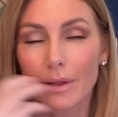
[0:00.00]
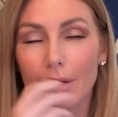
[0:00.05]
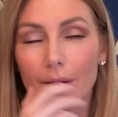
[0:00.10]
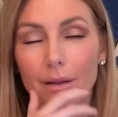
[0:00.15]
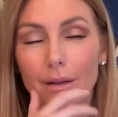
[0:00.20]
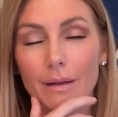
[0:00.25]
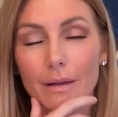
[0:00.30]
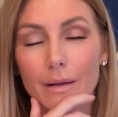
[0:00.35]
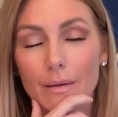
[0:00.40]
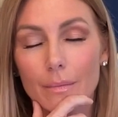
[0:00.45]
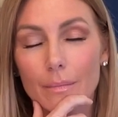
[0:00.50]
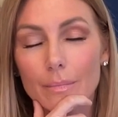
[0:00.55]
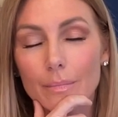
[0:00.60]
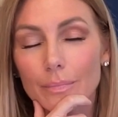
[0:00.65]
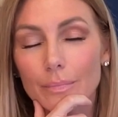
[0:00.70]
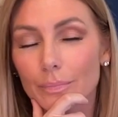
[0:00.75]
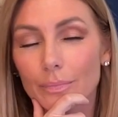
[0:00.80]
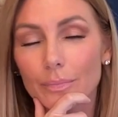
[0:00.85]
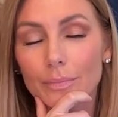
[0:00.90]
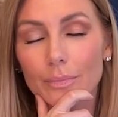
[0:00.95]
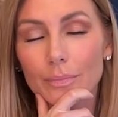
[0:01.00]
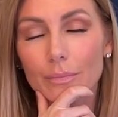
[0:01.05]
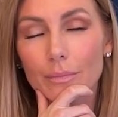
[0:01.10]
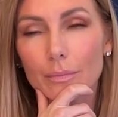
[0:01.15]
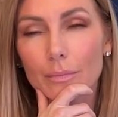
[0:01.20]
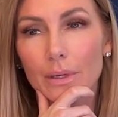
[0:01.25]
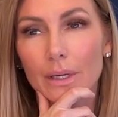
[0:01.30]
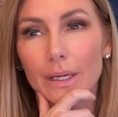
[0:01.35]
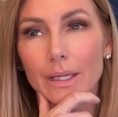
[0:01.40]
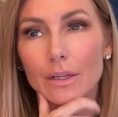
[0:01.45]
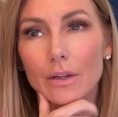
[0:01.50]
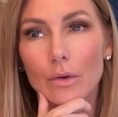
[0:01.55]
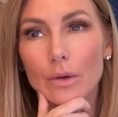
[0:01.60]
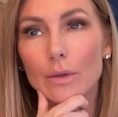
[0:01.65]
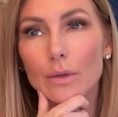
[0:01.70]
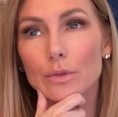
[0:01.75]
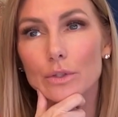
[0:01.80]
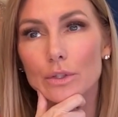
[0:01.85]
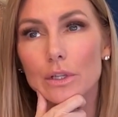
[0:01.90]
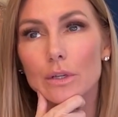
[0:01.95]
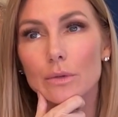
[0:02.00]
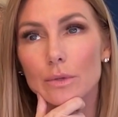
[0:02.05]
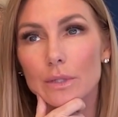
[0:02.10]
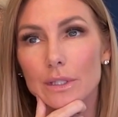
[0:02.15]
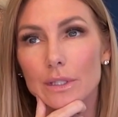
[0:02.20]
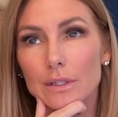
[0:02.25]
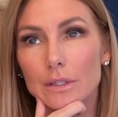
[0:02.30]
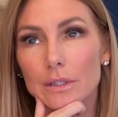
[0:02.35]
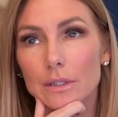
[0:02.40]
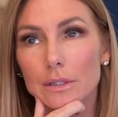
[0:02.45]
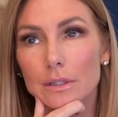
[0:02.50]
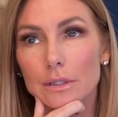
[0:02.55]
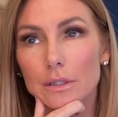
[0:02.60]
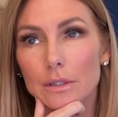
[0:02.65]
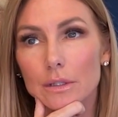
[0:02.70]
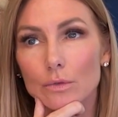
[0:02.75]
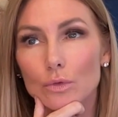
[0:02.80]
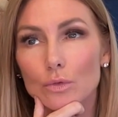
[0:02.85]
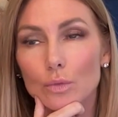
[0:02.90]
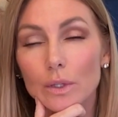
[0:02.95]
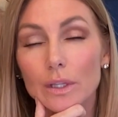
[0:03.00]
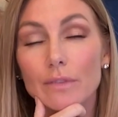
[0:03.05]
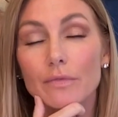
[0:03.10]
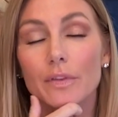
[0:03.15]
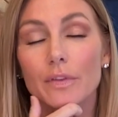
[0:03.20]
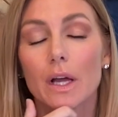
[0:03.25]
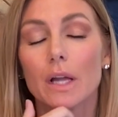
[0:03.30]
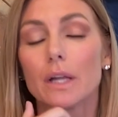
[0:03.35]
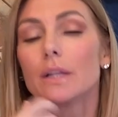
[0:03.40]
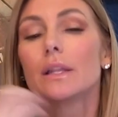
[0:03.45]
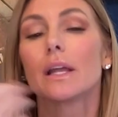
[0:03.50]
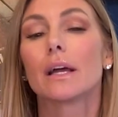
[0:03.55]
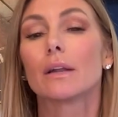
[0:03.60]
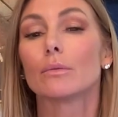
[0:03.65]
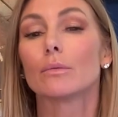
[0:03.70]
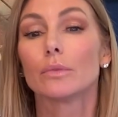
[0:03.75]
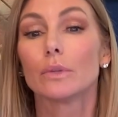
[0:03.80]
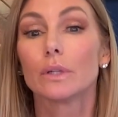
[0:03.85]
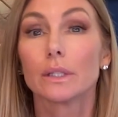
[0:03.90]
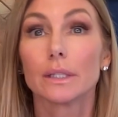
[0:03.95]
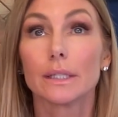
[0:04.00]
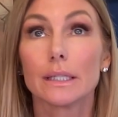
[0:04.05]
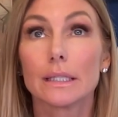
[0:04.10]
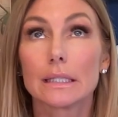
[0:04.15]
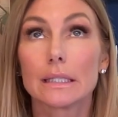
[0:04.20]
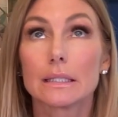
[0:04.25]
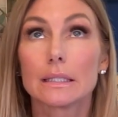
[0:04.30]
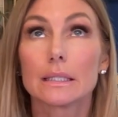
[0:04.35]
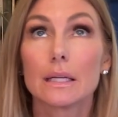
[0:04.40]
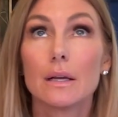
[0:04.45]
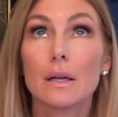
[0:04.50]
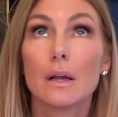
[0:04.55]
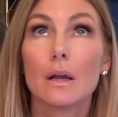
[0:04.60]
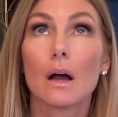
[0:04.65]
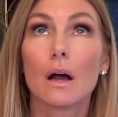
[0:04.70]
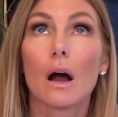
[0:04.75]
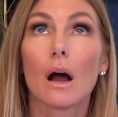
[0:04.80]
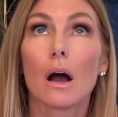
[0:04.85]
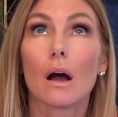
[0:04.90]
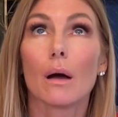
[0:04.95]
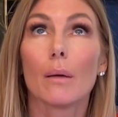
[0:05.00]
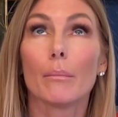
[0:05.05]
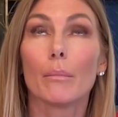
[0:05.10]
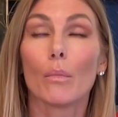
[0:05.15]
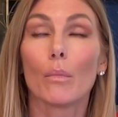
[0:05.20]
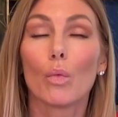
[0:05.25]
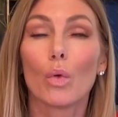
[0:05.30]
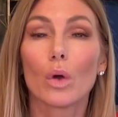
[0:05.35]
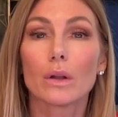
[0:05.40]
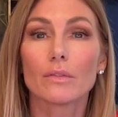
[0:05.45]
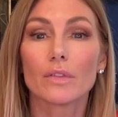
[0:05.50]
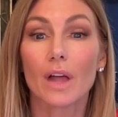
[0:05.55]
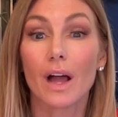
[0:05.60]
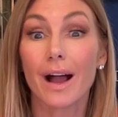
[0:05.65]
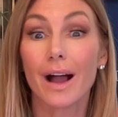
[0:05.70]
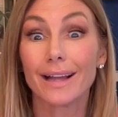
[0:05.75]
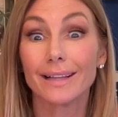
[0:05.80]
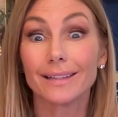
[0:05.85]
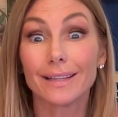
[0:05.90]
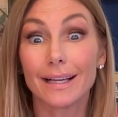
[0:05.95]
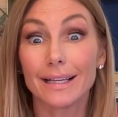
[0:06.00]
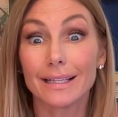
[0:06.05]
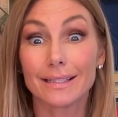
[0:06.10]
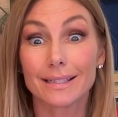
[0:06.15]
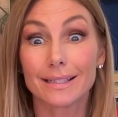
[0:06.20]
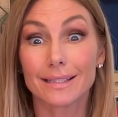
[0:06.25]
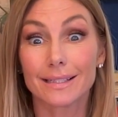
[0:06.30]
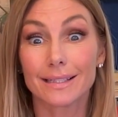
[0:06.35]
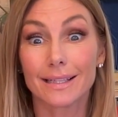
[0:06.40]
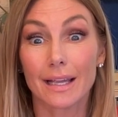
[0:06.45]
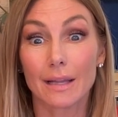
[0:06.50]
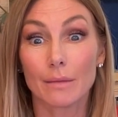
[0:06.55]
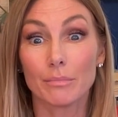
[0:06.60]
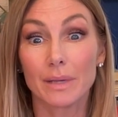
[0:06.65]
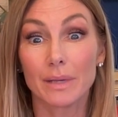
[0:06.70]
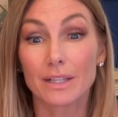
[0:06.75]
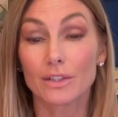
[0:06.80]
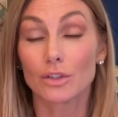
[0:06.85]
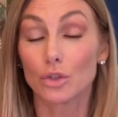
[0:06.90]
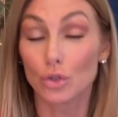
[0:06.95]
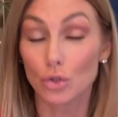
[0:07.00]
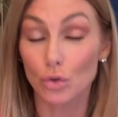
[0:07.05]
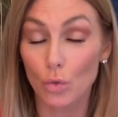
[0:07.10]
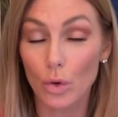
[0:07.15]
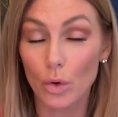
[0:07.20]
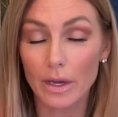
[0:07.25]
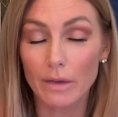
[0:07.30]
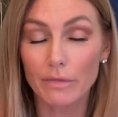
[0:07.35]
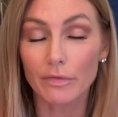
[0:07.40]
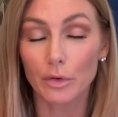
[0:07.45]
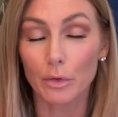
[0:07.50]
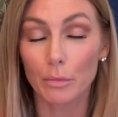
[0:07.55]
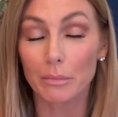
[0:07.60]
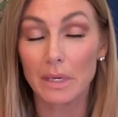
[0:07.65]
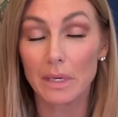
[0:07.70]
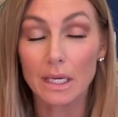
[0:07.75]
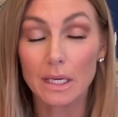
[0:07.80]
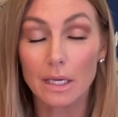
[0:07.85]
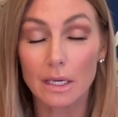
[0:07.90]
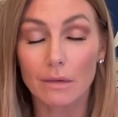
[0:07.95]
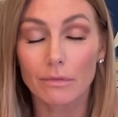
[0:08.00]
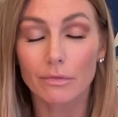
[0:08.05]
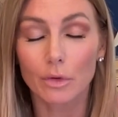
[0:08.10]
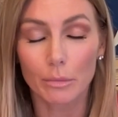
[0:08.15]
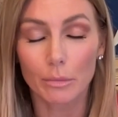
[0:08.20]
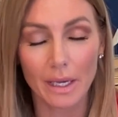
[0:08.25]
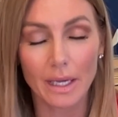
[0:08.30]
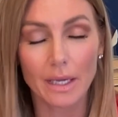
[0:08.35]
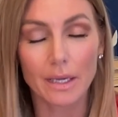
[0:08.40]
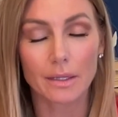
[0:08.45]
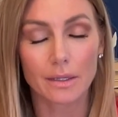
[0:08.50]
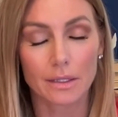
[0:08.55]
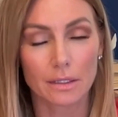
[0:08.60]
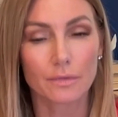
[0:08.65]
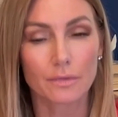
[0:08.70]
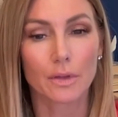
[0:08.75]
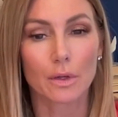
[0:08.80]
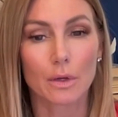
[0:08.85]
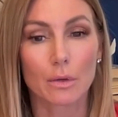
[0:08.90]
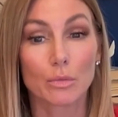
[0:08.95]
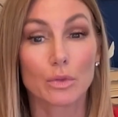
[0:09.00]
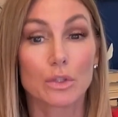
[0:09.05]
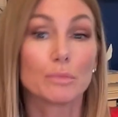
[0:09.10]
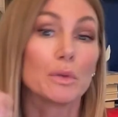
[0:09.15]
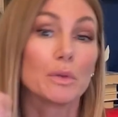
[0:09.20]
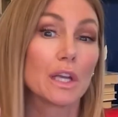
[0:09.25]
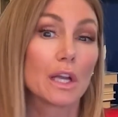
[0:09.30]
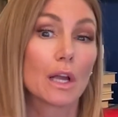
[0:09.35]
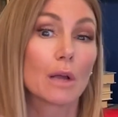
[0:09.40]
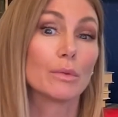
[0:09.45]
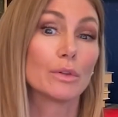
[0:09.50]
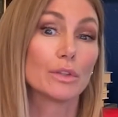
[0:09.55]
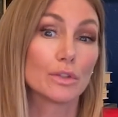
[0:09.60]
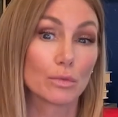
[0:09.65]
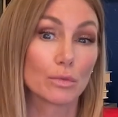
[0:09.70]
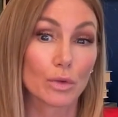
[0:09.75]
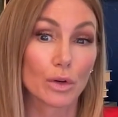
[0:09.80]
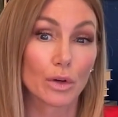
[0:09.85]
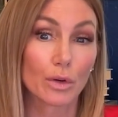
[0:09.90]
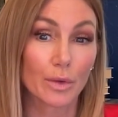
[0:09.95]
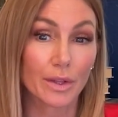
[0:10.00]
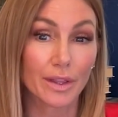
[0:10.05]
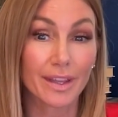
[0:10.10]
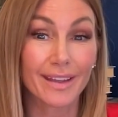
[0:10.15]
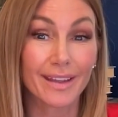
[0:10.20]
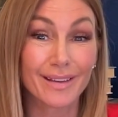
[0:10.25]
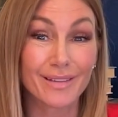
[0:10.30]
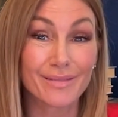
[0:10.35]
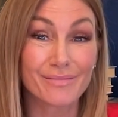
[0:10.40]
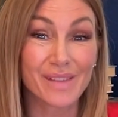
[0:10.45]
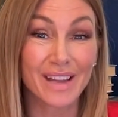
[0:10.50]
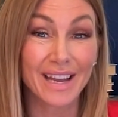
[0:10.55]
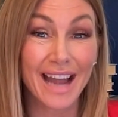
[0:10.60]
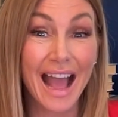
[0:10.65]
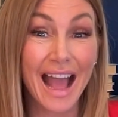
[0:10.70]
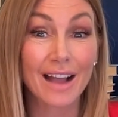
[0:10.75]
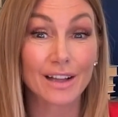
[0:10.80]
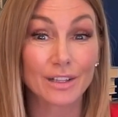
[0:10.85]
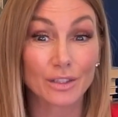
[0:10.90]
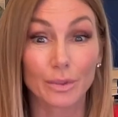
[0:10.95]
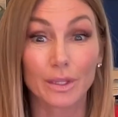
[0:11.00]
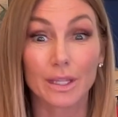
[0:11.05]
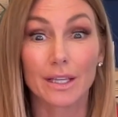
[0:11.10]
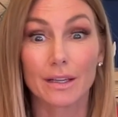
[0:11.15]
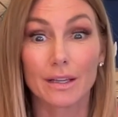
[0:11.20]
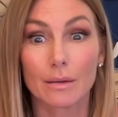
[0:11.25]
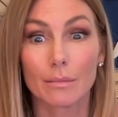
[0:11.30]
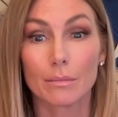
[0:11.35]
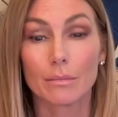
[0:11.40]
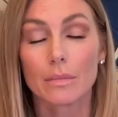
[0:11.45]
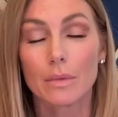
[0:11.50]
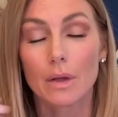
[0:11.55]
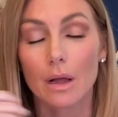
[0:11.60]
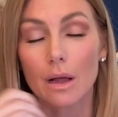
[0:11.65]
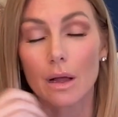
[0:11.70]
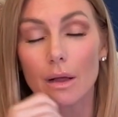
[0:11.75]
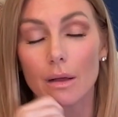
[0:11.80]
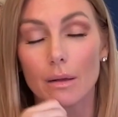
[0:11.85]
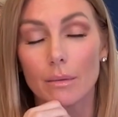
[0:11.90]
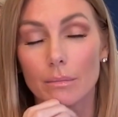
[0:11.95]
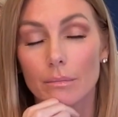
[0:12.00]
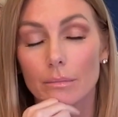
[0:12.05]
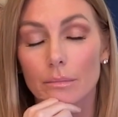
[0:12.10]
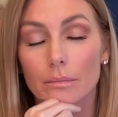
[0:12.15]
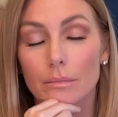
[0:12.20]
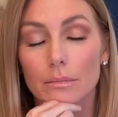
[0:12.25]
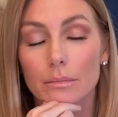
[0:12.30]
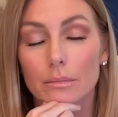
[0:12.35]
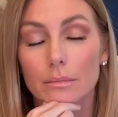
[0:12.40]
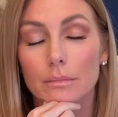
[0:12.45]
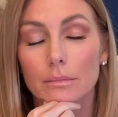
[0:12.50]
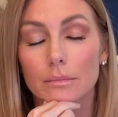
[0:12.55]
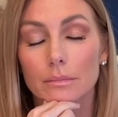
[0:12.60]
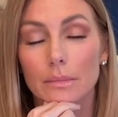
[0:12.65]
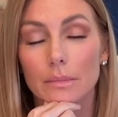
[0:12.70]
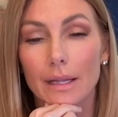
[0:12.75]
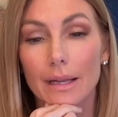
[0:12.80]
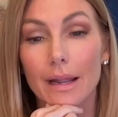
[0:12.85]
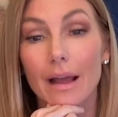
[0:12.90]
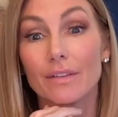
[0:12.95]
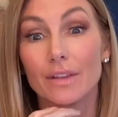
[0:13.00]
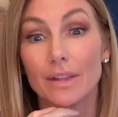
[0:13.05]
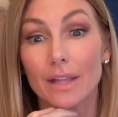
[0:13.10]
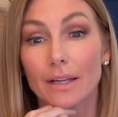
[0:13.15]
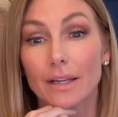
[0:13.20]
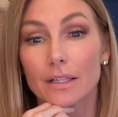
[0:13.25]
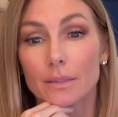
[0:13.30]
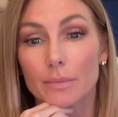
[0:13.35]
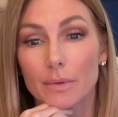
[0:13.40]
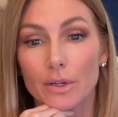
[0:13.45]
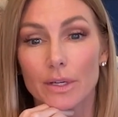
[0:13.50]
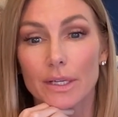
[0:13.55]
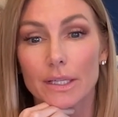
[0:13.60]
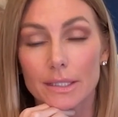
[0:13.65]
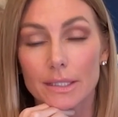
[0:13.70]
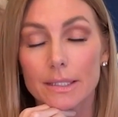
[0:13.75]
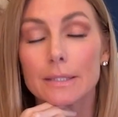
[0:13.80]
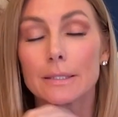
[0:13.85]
But no, it was really fun, and that really is one of the highlights and biggest joy for me for making this film was being able to work with him and act with him, and having that experience.